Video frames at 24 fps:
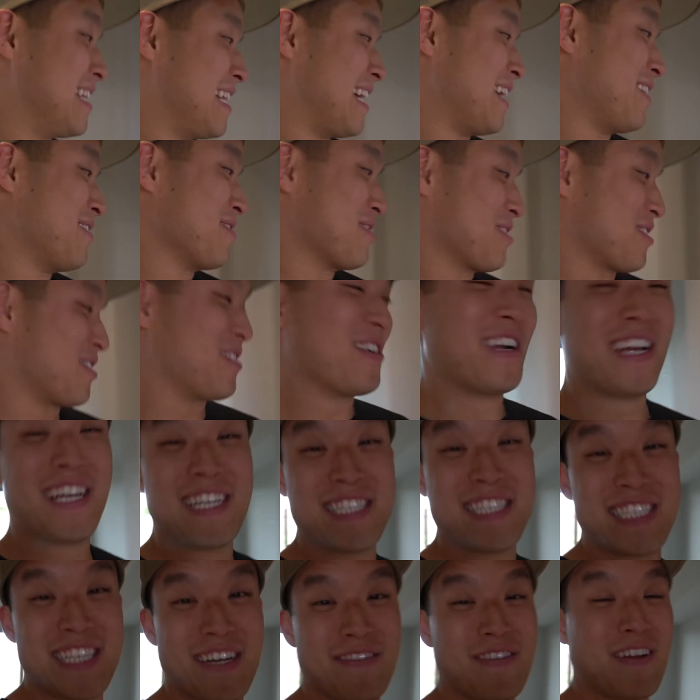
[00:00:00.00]
that was
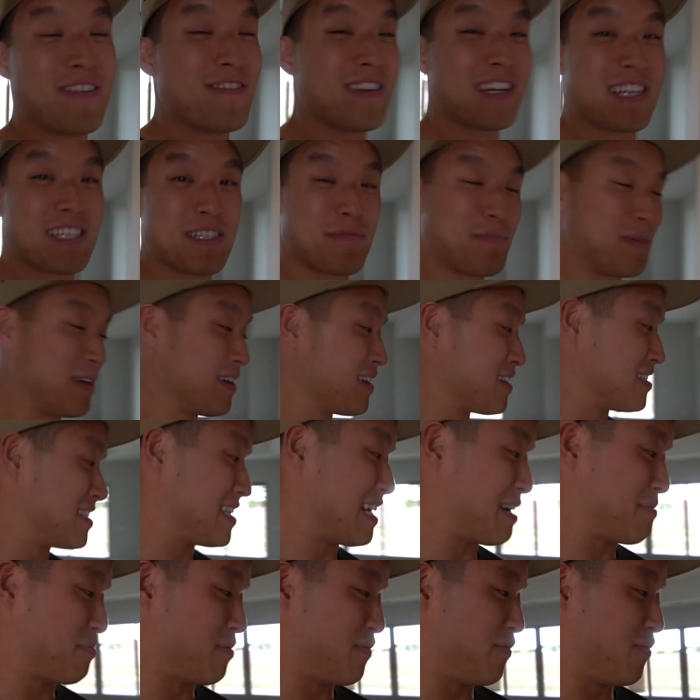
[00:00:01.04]
crazy. I've never experienced
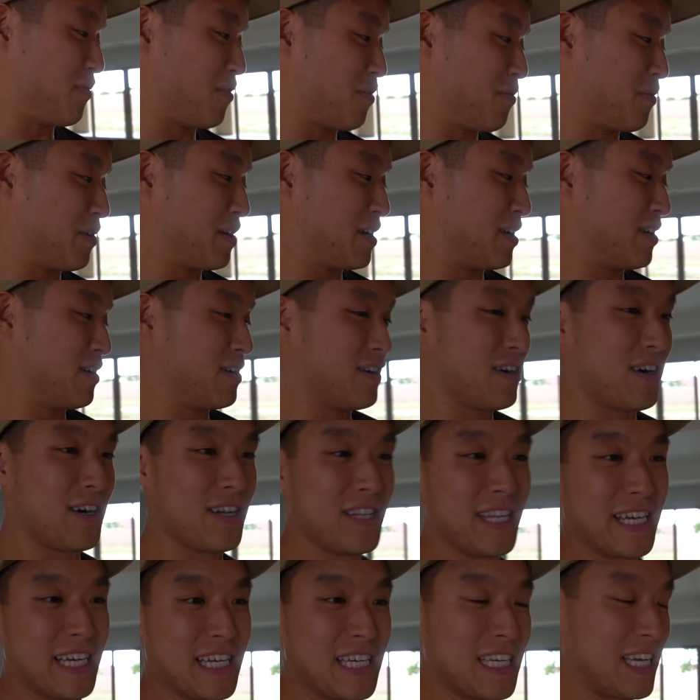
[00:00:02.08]
that before where you are
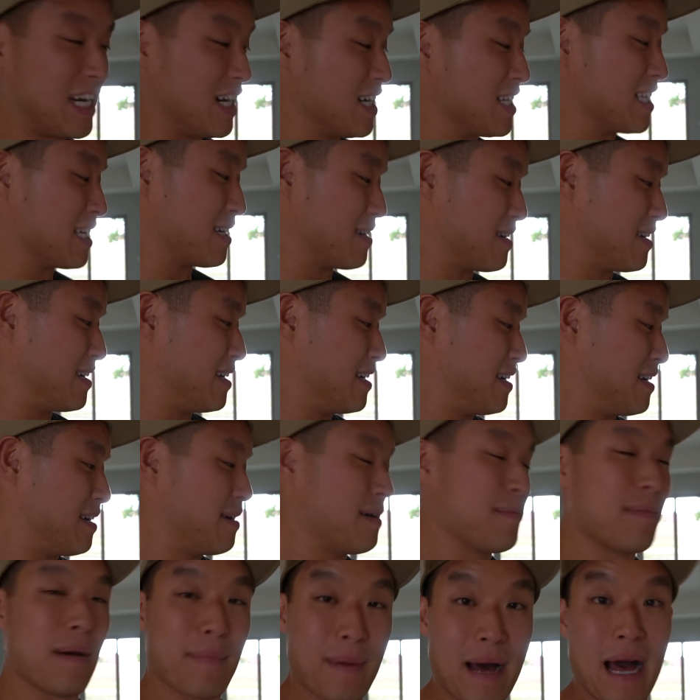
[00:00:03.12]
like yelling,
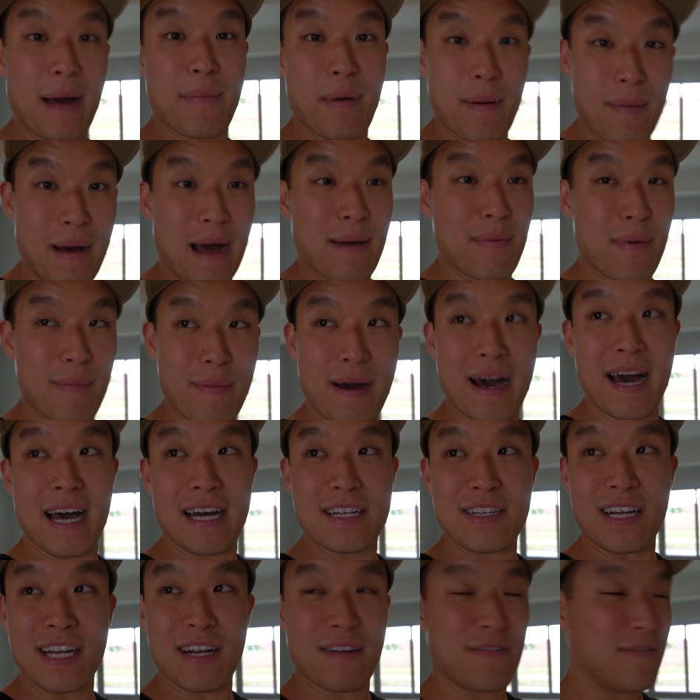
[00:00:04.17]
ba ba ba ba ba ba,
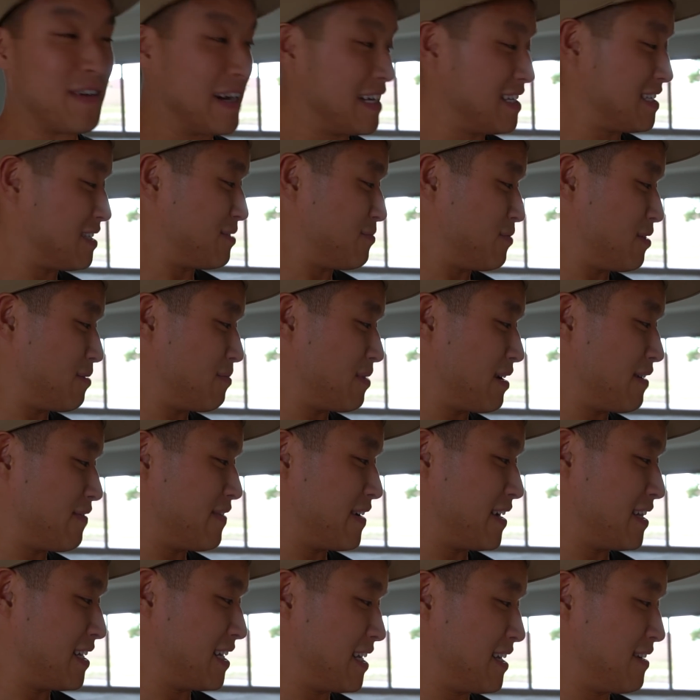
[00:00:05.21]
trying to find someone, but I
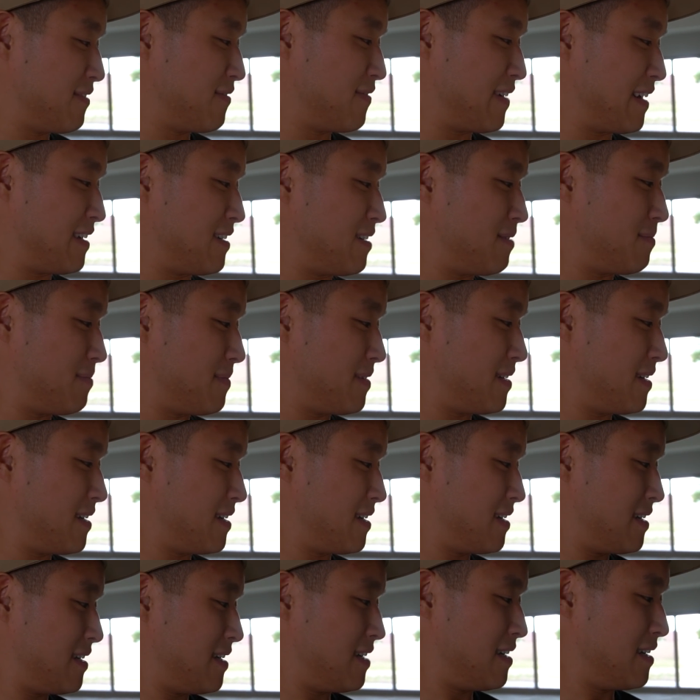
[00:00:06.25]
finally found them.
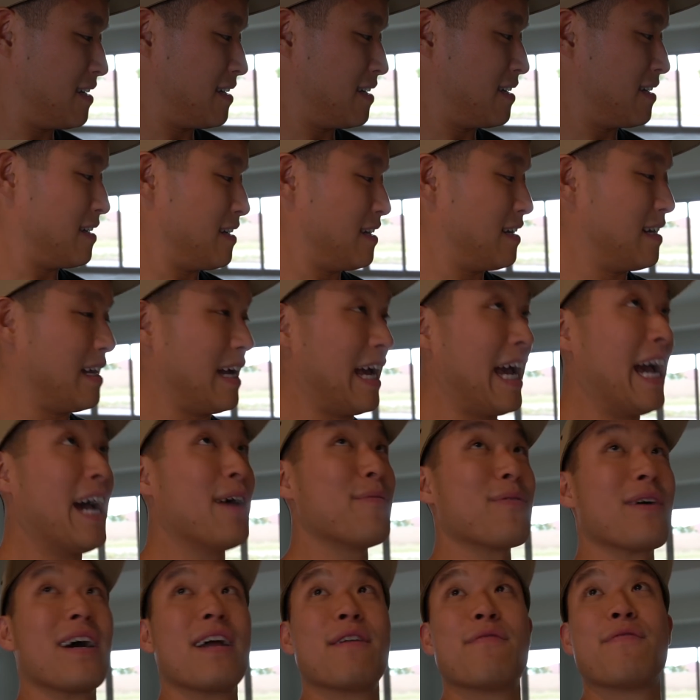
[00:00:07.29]

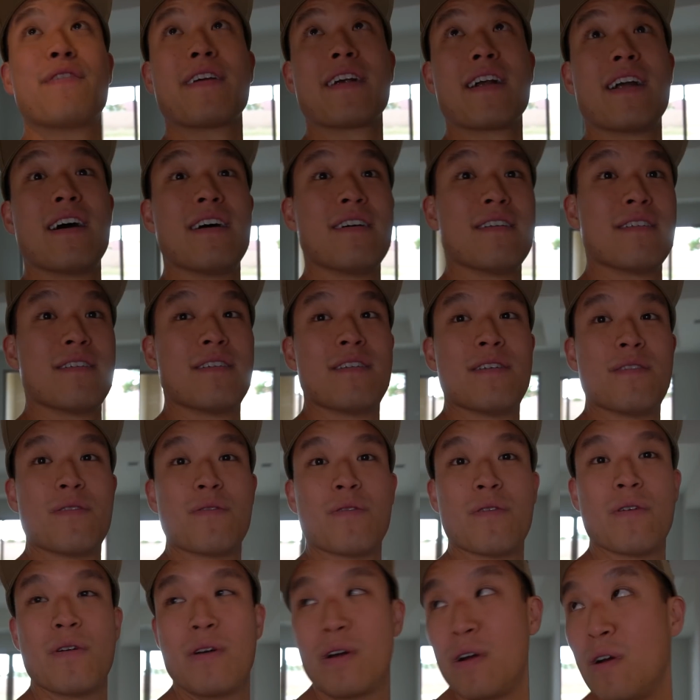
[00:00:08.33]
And we gotta figure out
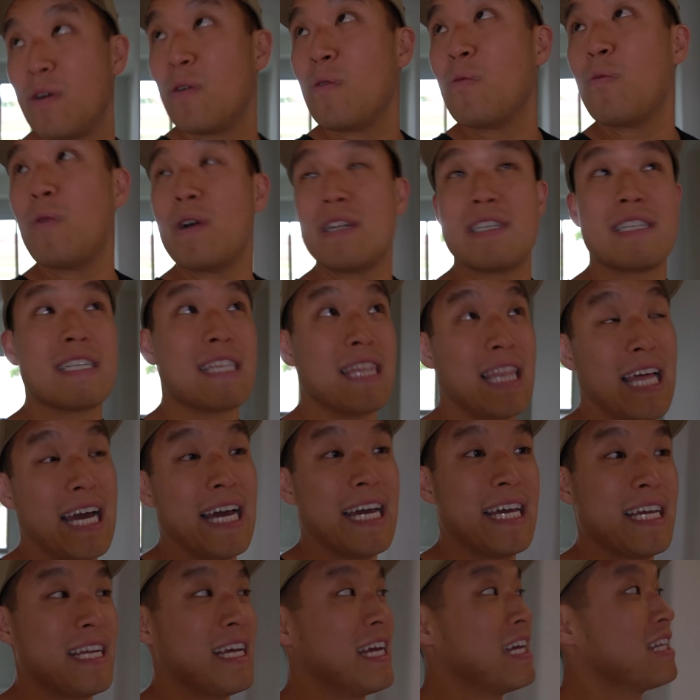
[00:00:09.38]
which
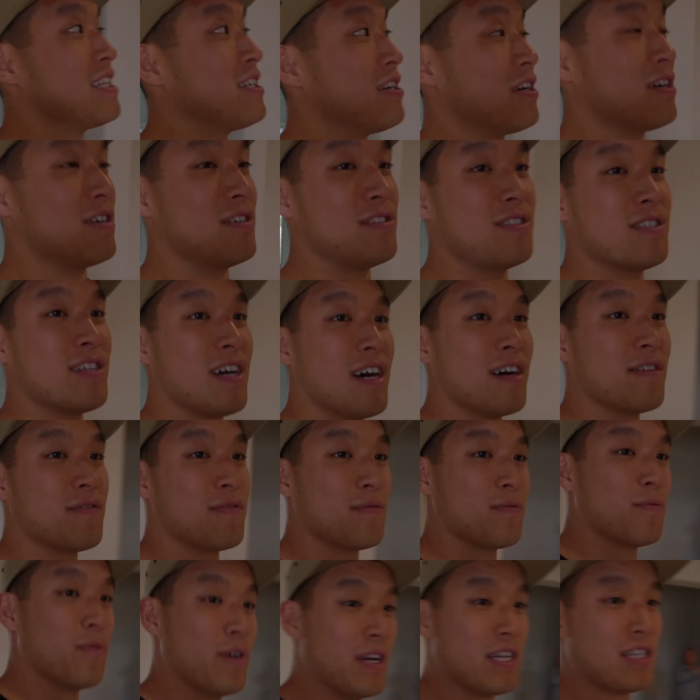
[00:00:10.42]
light turns
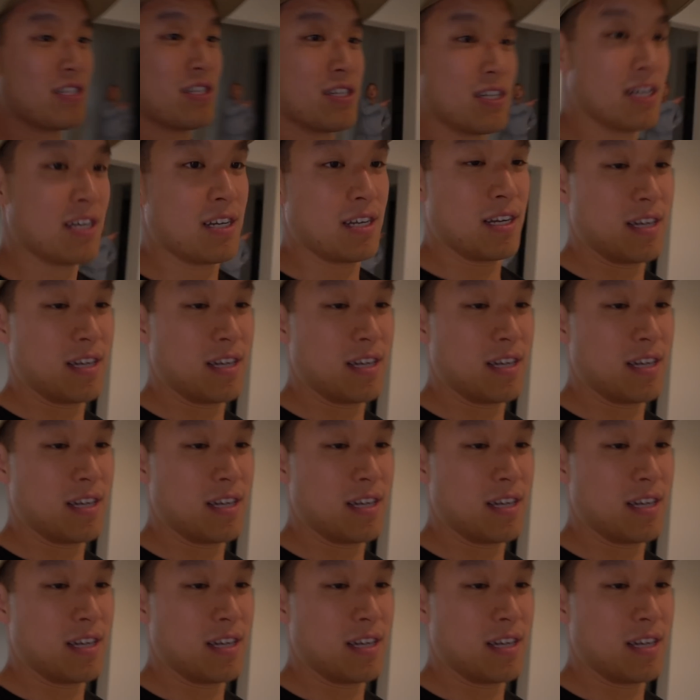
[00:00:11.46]
off which.